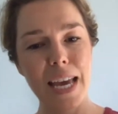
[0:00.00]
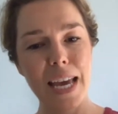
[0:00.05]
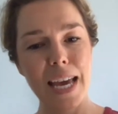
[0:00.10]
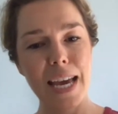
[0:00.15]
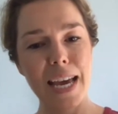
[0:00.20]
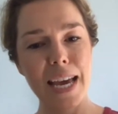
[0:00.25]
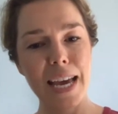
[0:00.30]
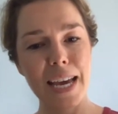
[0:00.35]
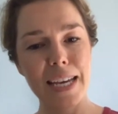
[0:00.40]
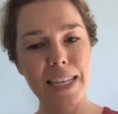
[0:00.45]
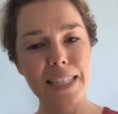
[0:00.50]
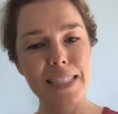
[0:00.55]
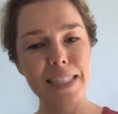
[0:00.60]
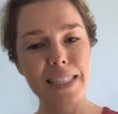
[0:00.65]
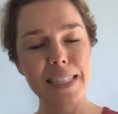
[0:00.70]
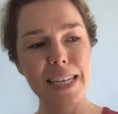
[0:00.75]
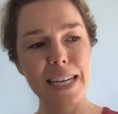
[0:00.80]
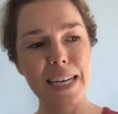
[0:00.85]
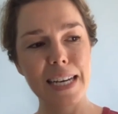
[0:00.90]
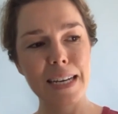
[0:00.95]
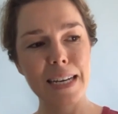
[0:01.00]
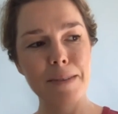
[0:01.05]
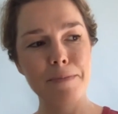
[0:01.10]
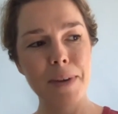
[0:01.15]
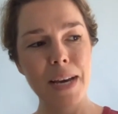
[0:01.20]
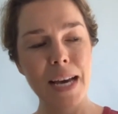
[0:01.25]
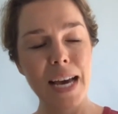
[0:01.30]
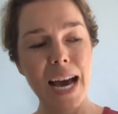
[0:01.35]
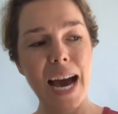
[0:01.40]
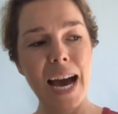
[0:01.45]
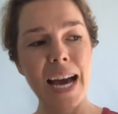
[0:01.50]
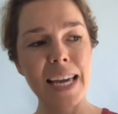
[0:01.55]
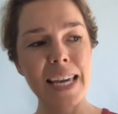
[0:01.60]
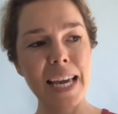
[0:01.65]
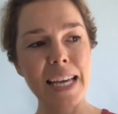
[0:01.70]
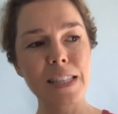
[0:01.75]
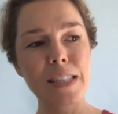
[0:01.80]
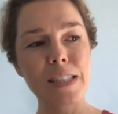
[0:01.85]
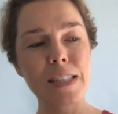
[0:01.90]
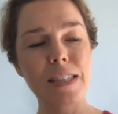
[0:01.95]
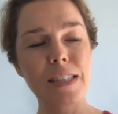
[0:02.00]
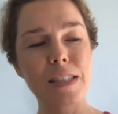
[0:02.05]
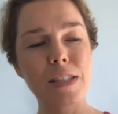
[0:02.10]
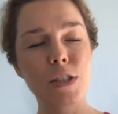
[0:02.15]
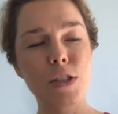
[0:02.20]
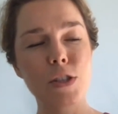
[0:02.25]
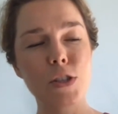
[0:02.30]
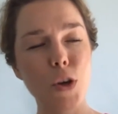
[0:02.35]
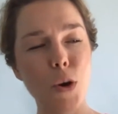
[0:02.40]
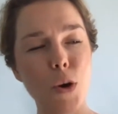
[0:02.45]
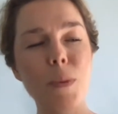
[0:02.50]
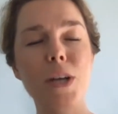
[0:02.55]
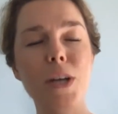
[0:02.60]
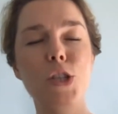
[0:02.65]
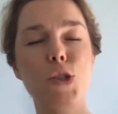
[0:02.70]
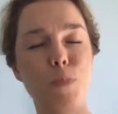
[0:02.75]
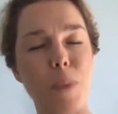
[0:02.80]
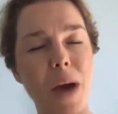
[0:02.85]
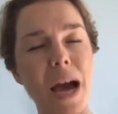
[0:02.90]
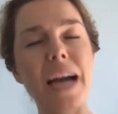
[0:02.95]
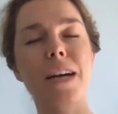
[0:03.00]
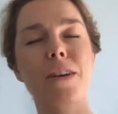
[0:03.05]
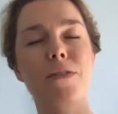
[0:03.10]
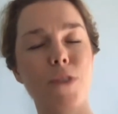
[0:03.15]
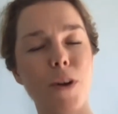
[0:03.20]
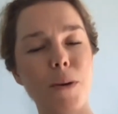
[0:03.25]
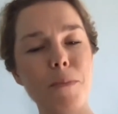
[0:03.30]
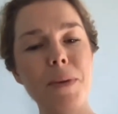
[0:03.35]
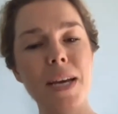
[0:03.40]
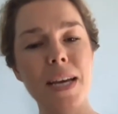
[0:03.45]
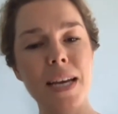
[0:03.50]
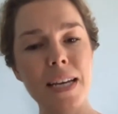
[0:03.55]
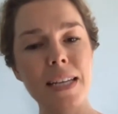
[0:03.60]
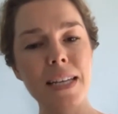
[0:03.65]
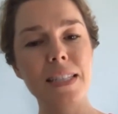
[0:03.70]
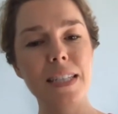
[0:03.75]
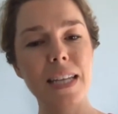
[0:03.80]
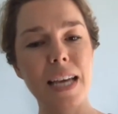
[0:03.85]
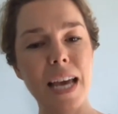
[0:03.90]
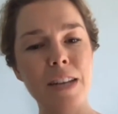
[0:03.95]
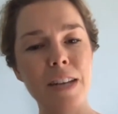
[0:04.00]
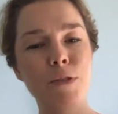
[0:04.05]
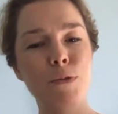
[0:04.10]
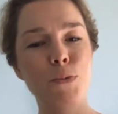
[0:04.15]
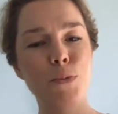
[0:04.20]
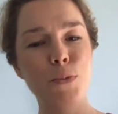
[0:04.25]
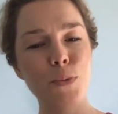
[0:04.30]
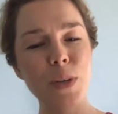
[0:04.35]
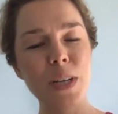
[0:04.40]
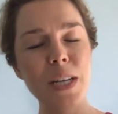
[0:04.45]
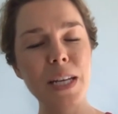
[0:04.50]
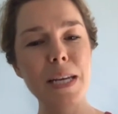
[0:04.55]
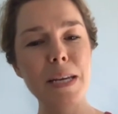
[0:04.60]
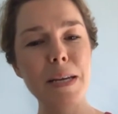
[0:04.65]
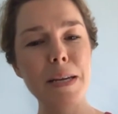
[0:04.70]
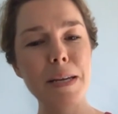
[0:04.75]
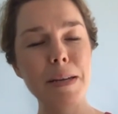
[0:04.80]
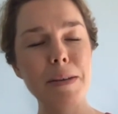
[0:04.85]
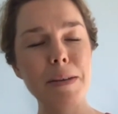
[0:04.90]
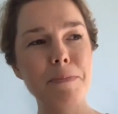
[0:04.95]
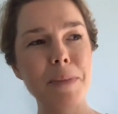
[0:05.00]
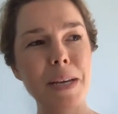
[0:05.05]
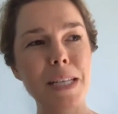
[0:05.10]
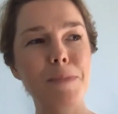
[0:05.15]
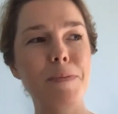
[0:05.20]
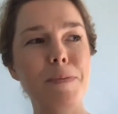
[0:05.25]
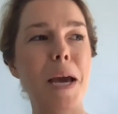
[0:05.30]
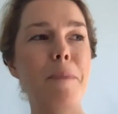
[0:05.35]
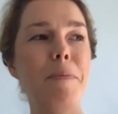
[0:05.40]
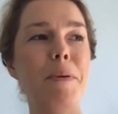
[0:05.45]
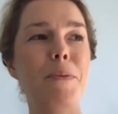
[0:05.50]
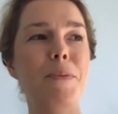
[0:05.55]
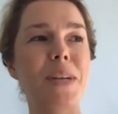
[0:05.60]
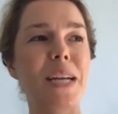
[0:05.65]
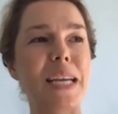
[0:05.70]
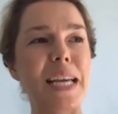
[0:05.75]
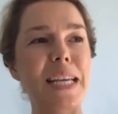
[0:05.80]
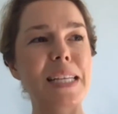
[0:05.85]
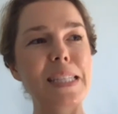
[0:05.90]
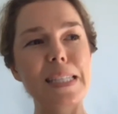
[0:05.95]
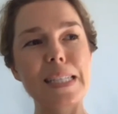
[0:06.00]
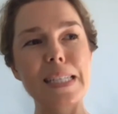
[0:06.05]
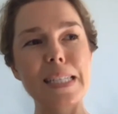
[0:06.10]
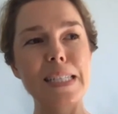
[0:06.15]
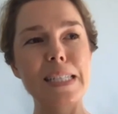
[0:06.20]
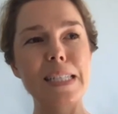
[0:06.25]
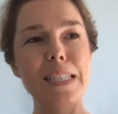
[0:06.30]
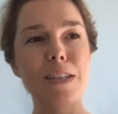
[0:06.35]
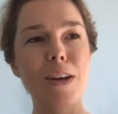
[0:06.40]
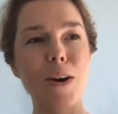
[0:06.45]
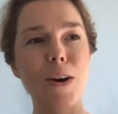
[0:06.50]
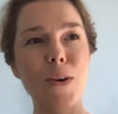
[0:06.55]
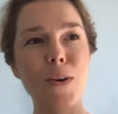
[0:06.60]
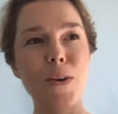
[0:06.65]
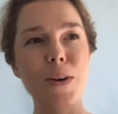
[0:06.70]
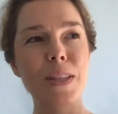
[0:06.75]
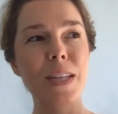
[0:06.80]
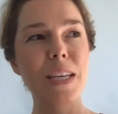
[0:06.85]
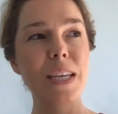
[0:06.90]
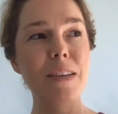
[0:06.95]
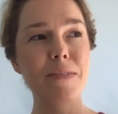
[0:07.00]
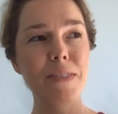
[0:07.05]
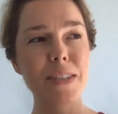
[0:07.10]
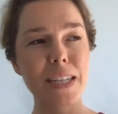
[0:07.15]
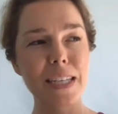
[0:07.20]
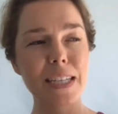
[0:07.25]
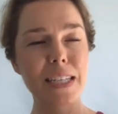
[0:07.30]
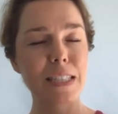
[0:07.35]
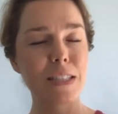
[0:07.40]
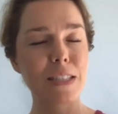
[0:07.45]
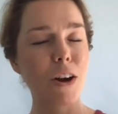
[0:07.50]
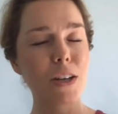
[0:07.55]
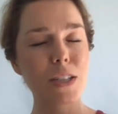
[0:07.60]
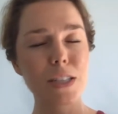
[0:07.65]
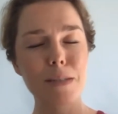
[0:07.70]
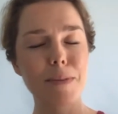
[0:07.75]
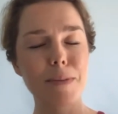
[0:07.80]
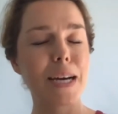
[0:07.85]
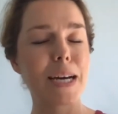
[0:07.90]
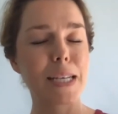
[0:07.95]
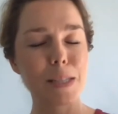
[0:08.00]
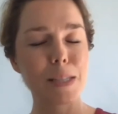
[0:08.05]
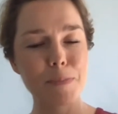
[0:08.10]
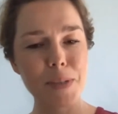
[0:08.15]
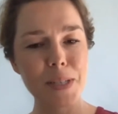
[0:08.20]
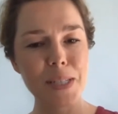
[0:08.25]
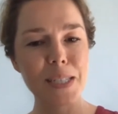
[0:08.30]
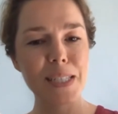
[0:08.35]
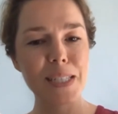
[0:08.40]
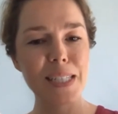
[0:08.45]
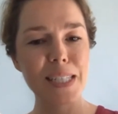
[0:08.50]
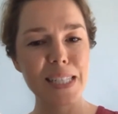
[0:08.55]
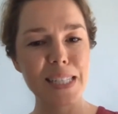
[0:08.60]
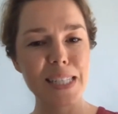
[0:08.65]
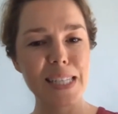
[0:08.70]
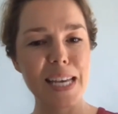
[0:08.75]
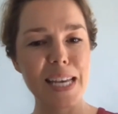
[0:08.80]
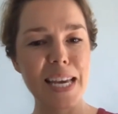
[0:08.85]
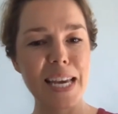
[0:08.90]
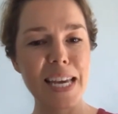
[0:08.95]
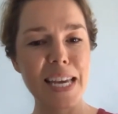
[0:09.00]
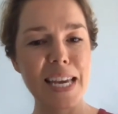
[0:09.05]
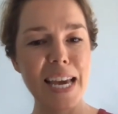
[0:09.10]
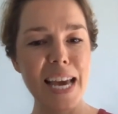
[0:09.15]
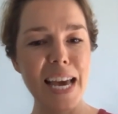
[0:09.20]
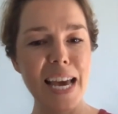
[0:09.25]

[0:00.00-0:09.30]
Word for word: And um, I get so much back from it. It really makes me happy when I can sit, you know, in the evening and talk to my husband and say,